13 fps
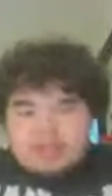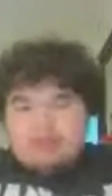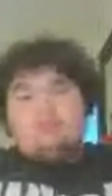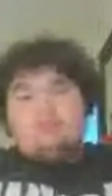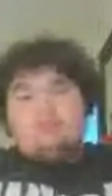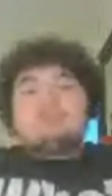
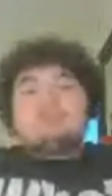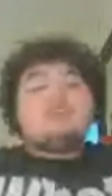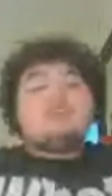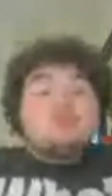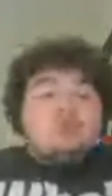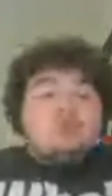in
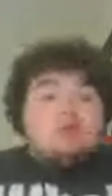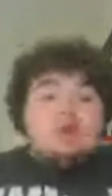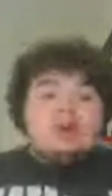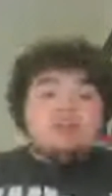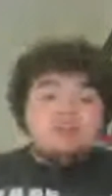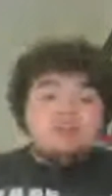which
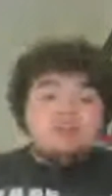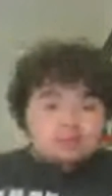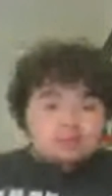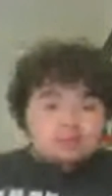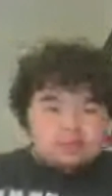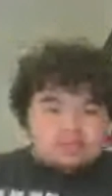to
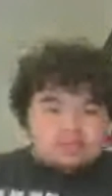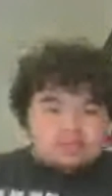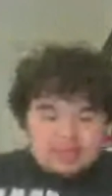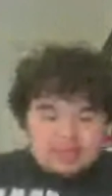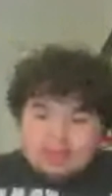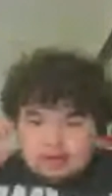use
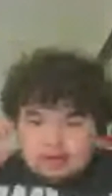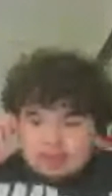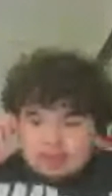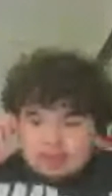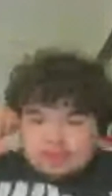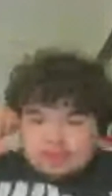
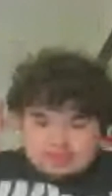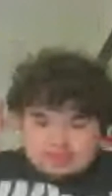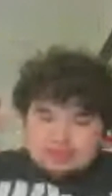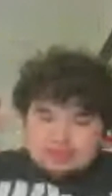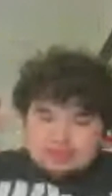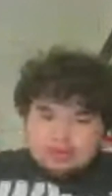in
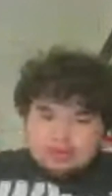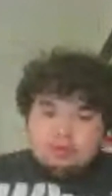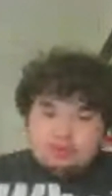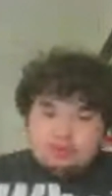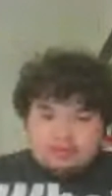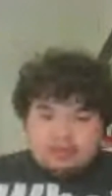this
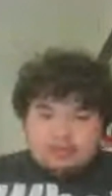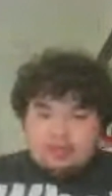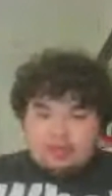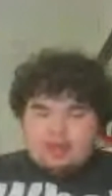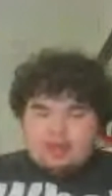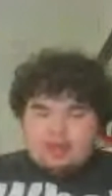movie.
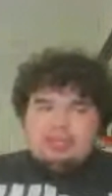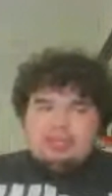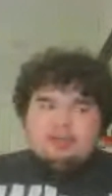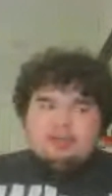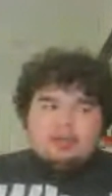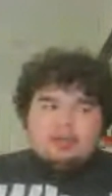I
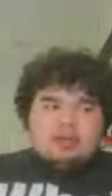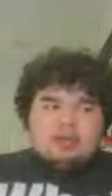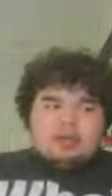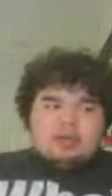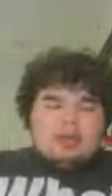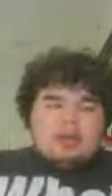mean,
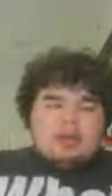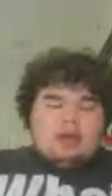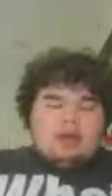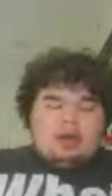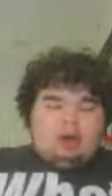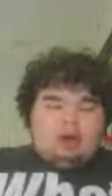
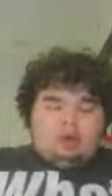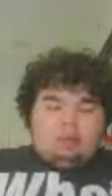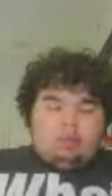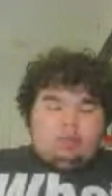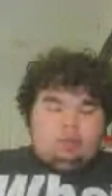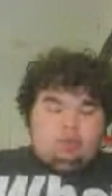
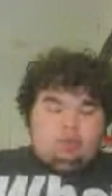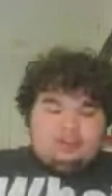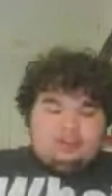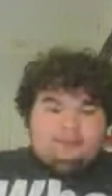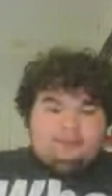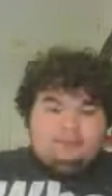what
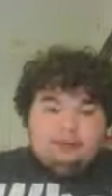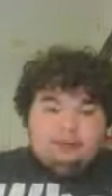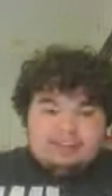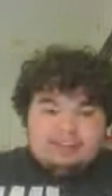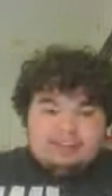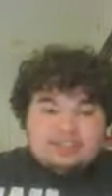the
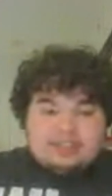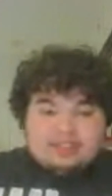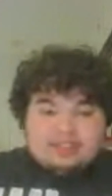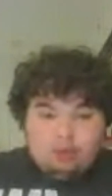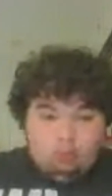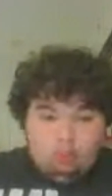frick?
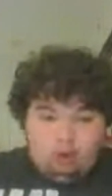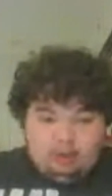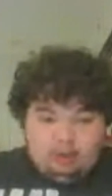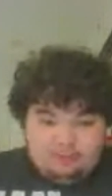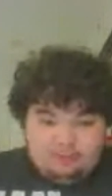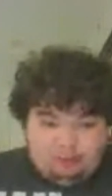
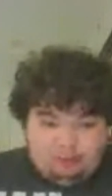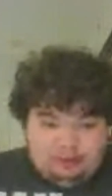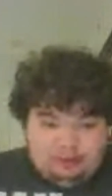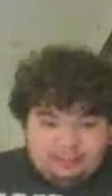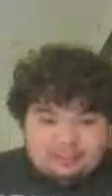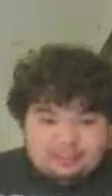What the
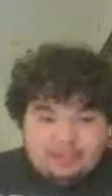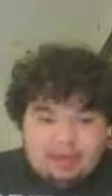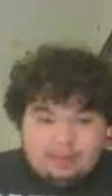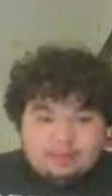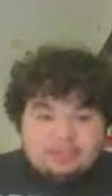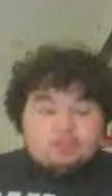frick?
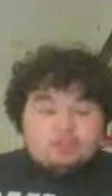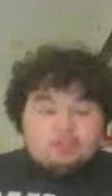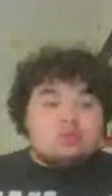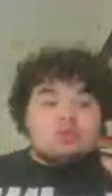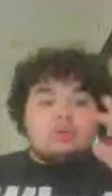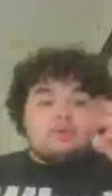I mean,
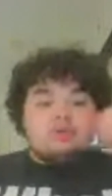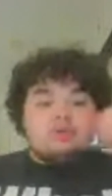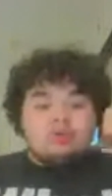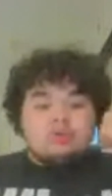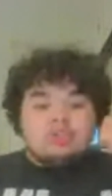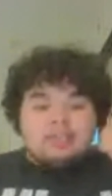you could have
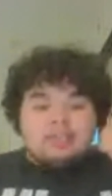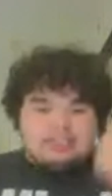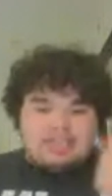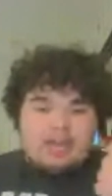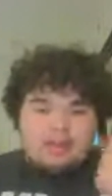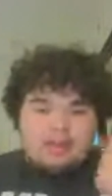used
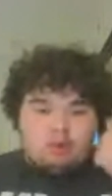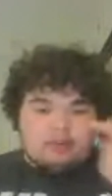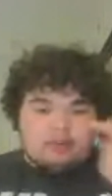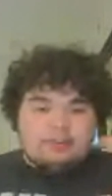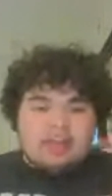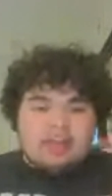
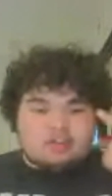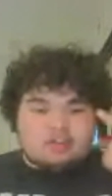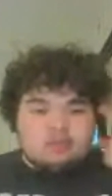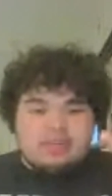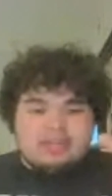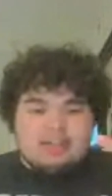Cyborg, Flash,
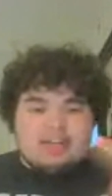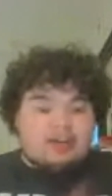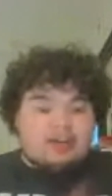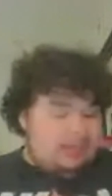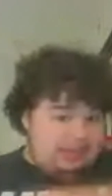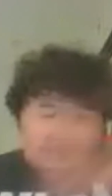Green
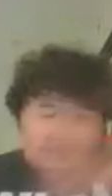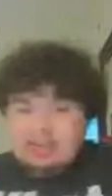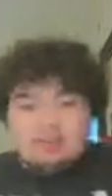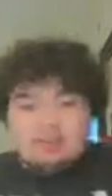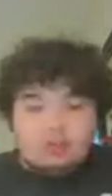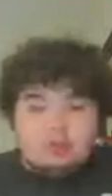Lantern,
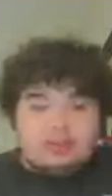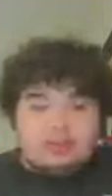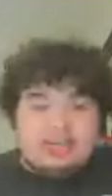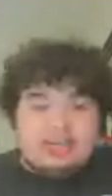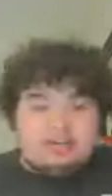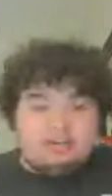any of the
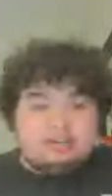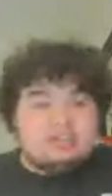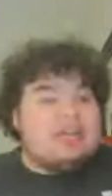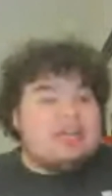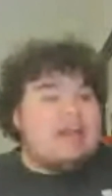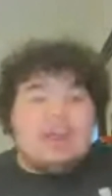Green
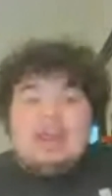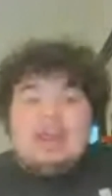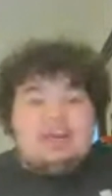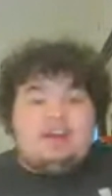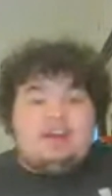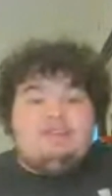Lanterns,
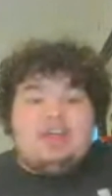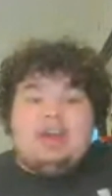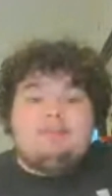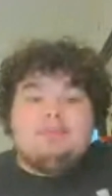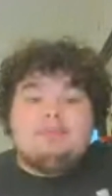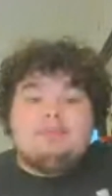any of
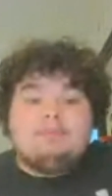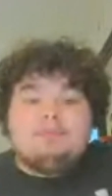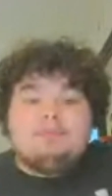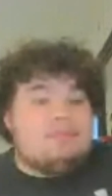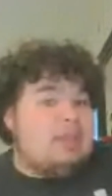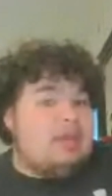them.
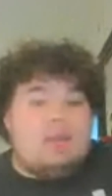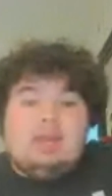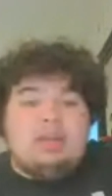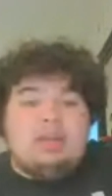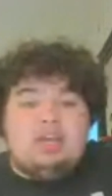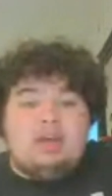
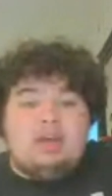any of